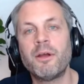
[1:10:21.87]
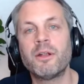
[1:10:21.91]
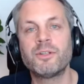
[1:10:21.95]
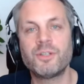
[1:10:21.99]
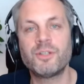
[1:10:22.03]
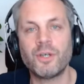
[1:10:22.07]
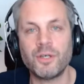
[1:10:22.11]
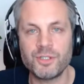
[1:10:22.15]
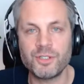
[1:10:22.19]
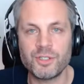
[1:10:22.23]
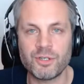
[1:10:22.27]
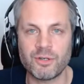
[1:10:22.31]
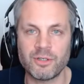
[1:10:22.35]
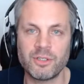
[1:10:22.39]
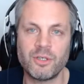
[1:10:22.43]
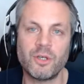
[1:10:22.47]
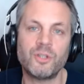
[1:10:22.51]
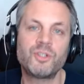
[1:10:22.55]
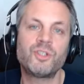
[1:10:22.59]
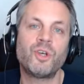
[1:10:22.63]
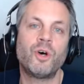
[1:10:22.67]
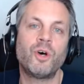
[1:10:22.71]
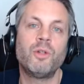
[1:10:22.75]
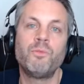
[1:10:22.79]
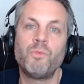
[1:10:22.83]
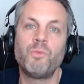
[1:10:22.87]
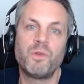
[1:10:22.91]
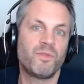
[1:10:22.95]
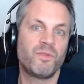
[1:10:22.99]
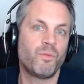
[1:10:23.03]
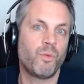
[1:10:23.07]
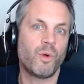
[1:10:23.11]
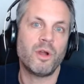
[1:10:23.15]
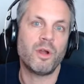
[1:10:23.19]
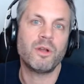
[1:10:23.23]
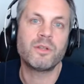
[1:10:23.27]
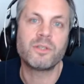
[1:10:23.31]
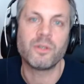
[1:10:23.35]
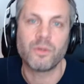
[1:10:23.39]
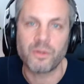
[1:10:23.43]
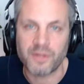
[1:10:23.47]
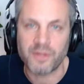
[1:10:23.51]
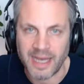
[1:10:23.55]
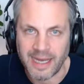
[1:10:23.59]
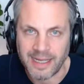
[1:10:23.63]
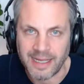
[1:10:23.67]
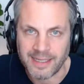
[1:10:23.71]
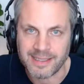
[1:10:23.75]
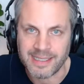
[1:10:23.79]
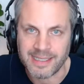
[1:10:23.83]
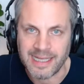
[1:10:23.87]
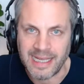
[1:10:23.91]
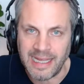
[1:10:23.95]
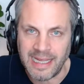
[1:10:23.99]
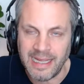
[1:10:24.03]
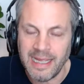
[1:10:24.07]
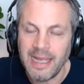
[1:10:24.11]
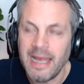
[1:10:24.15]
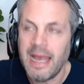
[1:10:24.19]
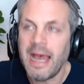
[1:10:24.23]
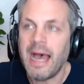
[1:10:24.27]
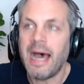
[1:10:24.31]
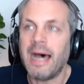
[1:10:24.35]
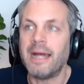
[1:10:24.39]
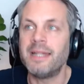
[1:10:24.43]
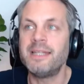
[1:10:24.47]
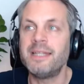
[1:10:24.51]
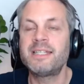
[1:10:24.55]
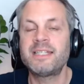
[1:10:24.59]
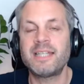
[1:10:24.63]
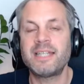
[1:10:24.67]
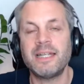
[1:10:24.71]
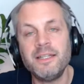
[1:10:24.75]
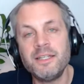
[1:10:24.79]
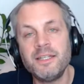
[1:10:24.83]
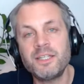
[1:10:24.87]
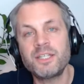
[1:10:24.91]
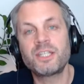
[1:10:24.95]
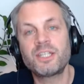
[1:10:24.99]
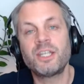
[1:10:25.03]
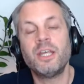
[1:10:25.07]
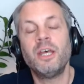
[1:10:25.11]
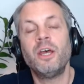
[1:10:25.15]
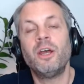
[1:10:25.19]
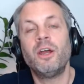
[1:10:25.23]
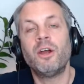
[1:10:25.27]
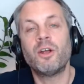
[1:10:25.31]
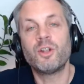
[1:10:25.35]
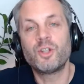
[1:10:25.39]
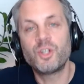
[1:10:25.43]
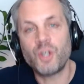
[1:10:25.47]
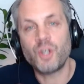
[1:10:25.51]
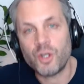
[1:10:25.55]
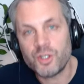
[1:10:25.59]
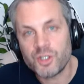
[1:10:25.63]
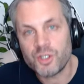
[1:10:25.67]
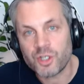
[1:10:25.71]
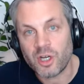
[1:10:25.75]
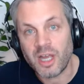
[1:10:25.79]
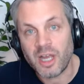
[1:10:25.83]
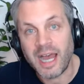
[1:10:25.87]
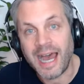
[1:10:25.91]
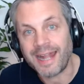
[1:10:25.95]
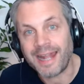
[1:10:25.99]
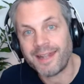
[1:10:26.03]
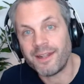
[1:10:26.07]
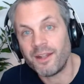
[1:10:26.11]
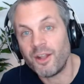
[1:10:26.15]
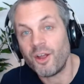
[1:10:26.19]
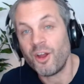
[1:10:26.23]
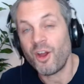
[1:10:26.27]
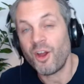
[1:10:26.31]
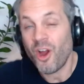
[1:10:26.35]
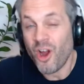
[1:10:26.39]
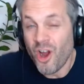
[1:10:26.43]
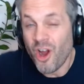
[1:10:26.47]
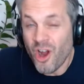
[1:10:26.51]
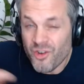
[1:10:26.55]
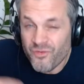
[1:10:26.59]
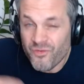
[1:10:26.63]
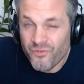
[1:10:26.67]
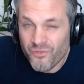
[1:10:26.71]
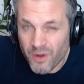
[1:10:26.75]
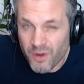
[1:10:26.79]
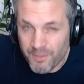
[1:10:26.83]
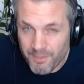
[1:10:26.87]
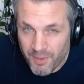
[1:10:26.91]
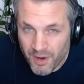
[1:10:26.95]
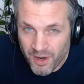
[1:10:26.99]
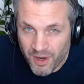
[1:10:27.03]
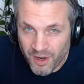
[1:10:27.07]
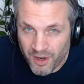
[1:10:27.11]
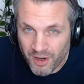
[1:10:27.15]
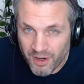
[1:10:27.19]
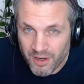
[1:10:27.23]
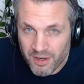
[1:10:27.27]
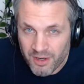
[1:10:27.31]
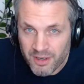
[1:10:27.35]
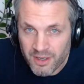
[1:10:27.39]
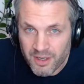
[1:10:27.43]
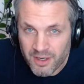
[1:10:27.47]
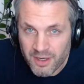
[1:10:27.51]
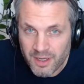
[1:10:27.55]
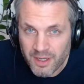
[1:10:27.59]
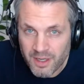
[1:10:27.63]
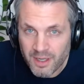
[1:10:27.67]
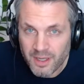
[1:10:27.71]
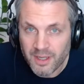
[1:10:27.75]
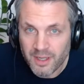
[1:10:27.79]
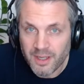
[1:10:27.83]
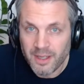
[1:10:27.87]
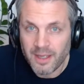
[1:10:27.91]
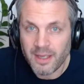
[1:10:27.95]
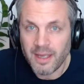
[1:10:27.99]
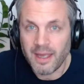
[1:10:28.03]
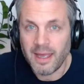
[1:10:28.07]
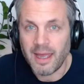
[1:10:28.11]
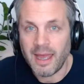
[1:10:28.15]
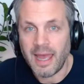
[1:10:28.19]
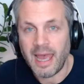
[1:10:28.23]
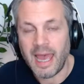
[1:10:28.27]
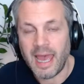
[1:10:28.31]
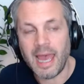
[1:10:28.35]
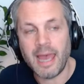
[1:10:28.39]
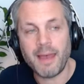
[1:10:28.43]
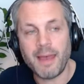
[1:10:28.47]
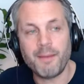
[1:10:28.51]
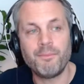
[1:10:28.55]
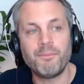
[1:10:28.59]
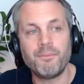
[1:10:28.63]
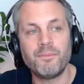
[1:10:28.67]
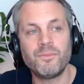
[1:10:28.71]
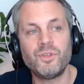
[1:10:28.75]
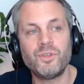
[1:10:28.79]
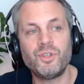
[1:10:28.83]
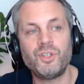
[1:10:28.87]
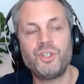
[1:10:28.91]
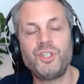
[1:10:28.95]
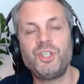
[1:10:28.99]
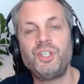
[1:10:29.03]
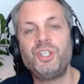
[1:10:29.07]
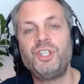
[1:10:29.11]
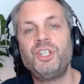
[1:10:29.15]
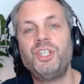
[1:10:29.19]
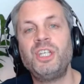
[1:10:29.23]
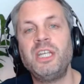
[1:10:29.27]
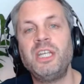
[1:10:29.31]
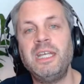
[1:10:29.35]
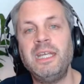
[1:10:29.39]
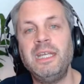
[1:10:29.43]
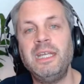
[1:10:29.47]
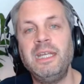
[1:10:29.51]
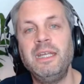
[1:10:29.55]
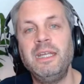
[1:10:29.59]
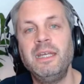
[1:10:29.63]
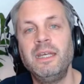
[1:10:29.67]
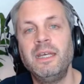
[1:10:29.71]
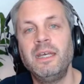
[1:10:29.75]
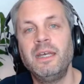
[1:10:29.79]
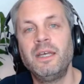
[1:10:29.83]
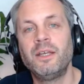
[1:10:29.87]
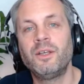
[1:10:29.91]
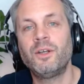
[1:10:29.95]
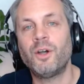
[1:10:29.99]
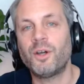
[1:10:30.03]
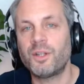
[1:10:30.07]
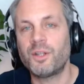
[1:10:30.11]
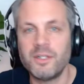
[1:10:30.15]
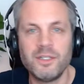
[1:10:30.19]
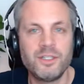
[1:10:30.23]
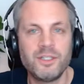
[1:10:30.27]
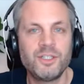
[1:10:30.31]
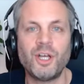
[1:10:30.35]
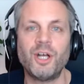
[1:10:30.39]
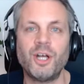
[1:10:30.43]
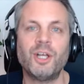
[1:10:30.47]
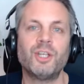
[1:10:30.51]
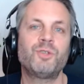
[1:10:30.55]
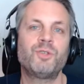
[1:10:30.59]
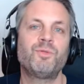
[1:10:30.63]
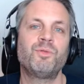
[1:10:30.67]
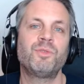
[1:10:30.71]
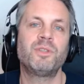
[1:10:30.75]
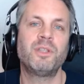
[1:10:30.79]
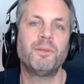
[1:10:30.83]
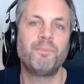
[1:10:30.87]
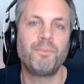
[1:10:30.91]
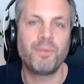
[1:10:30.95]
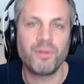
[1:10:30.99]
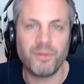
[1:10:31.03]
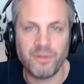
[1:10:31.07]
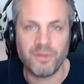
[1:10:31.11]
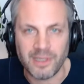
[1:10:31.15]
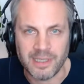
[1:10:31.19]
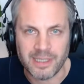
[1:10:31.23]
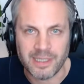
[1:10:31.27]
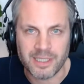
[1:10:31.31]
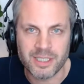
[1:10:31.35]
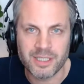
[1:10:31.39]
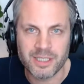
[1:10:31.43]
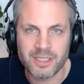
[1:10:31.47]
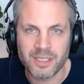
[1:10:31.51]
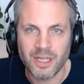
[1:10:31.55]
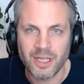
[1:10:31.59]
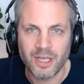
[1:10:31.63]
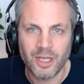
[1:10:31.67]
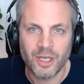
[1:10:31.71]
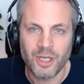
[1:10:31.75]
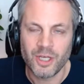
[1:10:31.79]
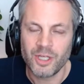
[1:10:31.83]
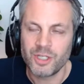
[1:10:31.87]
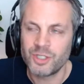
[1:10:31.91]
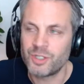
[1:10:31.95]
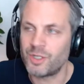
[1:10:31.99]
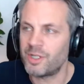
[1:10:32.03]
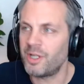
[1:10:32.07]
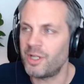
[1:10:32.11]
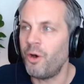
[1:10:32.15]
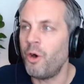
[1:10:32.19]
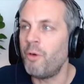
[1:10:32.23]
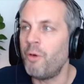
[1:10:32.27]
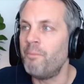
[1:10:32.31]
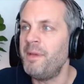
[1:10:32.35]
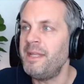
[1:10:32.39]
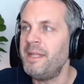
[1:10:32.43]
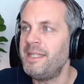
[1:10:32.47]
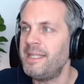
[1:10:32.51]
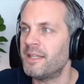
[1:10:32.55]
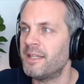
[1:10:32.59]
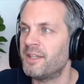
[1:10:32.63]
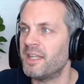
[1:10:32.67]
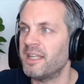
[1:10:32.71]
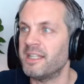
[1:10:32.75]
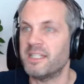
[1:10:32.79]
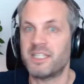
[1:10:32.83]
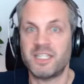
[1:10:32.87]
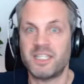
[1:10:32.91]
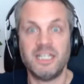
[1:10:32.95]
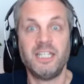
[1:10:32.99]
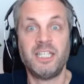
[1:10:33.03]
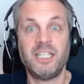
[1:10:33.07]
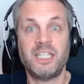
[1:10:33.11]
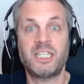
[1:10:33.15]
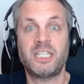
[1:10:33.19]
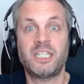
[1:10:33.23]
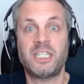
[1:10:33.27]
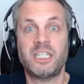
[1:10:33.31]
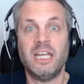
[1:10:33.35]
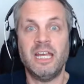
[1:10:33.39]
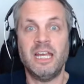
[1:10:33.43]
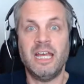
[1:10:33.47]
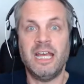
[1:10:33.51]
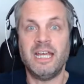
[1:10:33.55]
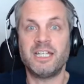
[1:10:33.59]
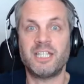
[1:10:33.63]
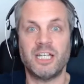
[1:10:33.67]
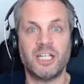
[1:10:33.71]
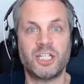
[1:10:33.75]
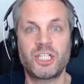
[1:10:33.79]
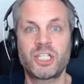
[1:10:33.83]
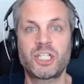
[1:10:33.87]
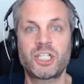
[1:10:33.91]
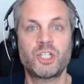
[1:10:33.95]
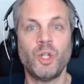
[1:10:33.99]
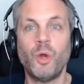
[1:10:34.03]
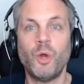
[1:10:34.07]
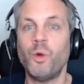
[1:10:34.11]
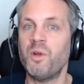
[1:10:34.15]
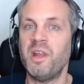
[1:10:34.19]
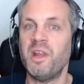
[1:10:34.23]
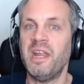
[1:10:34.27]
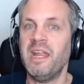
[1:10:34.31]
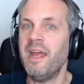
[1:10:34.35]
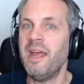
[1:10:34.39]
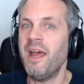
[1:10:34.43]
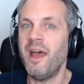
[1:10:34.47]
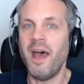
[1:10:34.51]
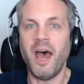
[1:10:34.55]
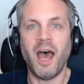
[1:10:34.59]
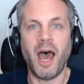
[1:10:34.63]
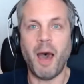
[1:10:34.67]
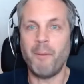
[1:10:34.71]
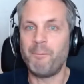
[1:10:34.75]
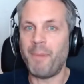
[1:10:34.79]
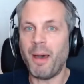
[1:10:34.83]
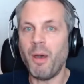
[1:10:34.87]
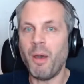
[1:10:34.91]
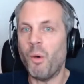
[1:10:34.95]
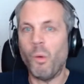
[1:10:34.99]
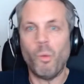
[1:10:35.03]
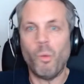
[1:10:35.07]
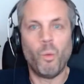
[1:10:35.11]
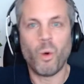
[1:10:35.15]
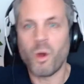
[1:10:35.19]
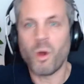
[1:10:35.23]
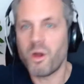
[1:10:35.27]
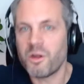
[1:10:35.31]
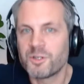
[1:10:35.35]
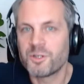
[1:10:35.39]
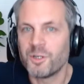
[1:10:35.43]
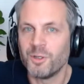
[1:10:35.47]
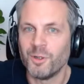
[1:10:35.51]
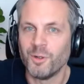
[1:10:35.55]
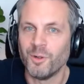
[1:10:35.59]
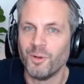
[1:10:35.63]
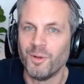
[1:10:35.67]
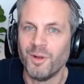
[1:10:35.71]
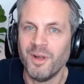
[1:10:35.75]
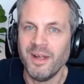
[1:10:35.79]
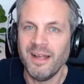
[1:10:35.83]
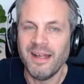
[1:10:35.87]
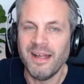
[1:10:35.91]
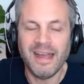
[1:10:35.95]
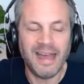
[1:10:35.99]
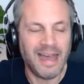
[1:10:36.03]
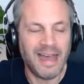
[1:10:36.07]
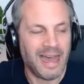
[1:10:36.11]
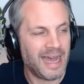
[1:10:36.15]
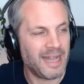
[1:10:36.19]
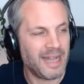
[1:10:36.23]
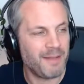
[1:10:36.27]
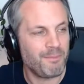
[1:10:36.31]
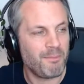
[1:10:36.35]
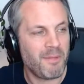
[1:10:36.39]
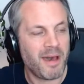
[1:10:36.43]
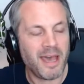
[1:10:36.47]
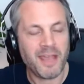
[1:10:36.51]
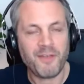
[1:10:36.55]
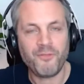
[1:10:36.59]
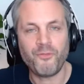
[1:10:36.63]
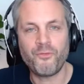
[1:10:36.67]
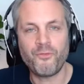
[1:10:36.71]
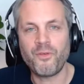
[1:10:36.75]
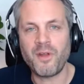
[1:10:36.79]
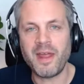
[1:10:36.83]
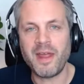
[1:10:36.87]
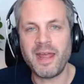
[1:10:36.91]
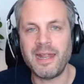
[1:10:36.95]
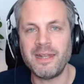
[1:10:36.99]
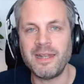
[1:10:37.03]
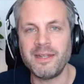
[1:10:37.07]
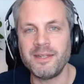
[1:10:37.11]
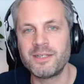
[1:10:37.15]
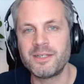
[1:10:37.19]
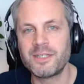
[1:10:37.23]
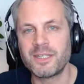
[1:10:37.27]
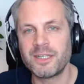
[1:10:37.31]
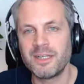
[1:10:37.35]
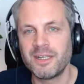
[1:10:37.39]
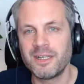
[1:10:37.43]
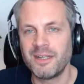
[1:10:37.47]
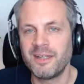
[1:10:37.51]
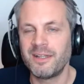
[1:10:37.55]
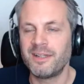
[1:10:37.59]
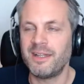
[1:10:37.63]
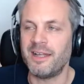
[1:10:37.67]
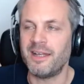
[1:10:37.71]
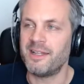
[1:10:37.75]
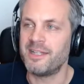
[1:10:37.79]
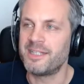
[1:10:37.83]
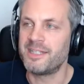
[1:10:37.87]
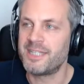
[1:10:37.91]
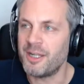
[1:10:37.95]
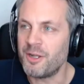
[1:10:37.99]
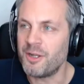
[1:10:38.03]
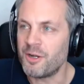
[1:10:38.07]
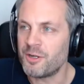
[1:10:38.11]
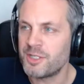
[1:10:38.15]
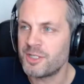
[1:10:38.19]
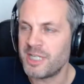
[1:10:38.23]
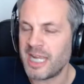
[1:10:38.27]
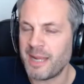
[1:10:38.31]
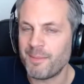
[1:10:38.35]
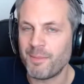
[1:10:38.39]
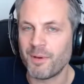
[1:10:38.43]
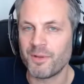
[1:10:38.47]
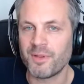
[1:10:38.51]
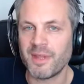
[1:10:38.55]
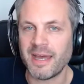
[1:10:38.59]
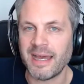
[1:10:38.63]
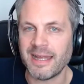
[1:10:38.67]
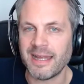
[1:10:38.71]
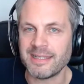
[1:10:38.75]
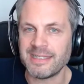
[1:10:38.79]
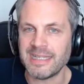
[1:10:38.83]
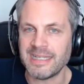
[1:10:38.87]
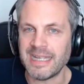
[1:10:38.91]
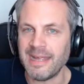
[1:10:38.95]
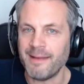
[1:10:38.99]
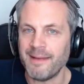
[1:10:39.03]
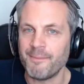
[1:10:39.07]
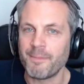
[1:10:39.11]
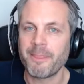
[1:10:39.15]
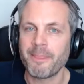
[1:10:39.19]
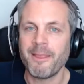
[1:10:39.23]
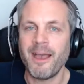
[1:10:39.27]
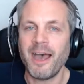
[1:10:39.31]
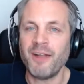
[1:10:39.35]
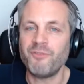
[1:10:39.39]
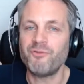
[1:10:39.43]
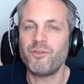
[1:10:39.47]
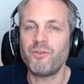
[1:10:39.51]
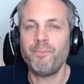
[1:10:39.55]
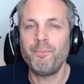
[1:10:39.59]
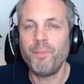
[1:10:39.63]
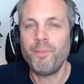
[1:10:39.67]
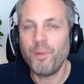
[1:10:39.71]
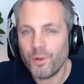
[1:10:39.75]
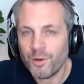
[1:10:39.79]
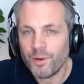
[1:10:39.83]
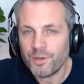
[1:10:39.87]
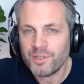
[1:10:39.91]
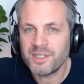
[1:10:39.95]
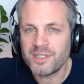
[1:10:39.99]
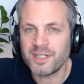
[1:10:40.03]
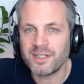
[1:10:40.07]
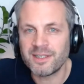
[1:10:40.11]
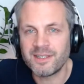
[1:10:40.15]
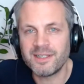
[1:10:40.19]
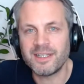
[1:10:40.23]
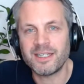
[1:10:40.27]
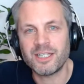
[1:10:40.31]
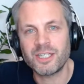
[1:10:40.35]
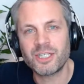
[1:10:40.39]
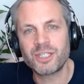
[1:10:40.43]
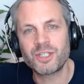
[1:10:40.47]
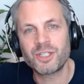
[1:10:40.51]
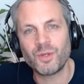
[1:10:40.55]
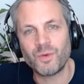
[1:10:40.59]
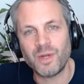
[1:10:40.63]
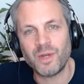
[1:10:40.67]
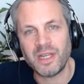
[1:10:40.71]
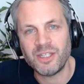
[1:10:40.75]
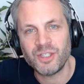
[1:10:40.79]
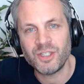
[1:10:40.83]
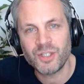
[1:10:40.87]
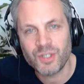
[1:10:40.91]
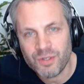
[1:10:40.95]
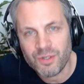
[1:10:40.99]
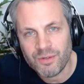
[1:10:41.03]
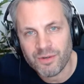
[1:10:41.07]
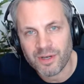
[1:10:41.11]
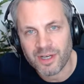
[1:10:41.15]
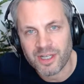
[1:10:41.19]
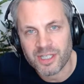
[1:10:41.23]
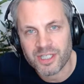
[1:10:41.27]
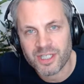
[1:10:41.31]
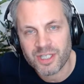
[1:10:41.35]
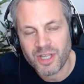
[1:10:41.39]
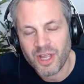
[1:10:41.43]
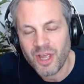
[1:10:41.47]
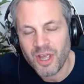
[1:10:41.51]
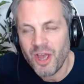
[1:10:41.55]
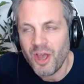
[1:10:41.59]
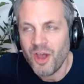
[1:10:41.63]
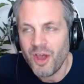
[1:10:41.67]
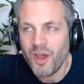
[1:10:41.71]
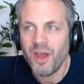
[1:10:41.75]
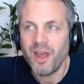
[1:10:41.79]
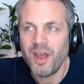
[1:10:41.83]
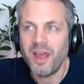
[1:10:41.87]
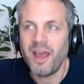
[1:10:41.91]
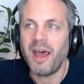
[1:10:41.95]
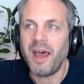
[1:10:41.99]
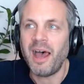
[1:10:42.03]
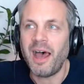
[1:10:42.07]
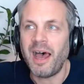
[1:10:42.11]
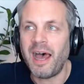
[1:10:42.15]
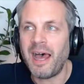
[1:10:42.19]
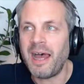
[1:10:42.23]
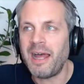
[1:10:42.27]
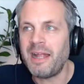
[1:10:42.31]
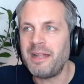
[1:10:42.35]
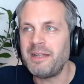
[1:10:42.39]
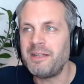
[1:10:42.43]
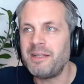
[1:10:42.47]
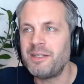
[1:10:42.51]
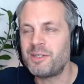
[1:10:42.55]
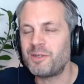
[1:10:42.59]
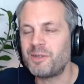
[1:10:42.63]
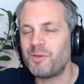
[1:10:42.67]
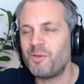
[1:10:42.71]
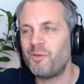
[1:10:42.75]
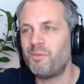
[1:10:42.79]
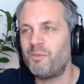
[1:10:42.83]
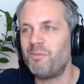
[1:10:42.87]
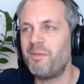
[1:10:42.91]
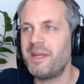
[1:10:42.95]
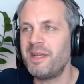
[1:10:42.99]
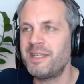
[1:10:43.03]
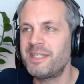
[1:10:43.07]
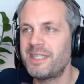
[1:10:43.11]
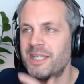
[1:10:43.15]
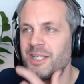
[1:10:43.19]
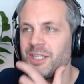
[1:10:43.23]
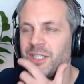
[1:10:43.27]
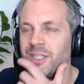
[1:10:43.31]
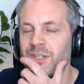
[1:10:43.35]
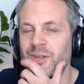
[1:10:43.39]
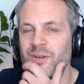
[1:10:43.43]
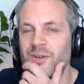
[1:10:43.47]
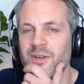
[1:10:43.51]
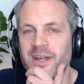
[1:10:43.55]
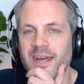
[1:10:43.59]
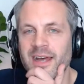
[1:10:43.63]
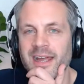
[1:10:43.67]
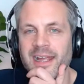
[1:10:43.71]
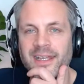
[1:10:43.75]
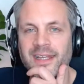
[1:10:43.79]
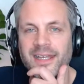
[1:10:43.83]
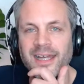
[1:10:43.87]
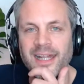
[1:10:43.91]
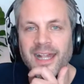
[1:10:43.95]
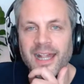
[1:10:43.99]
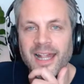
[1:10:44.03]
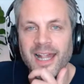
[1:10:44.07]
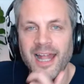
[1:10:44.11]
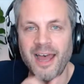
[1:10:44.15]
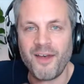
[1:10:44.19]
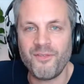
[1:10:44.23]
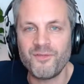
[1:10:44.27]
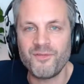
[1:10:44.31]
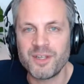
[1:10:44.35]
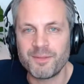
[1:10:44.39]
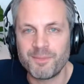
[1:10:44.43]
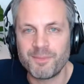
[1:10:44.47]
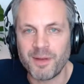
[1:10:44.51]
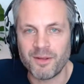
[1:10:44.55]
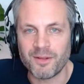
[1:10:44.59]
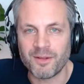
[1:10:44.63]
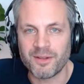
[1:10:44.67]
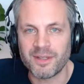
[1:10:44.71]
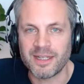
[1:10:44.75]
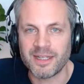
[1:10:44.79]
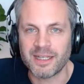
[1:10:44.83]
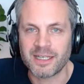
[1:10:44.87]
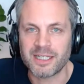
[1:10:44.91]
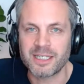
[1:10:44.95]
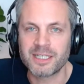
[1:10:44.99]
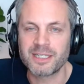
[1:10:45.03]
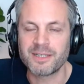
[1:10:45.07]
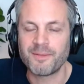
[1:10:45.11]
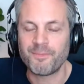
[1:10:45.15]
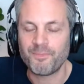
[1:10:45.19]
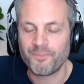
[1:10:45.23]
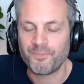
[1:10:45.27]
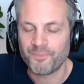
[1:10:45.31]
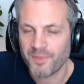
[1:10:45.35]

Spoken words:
daughter got on with Wordle that day. And since her daughter hadn't heard from her, she got in touch with the police. So the whole media thinks this is a story about Wordle. And my friend at the dinner table that day had reported this story to us. And my sister and I kind of laughed about this.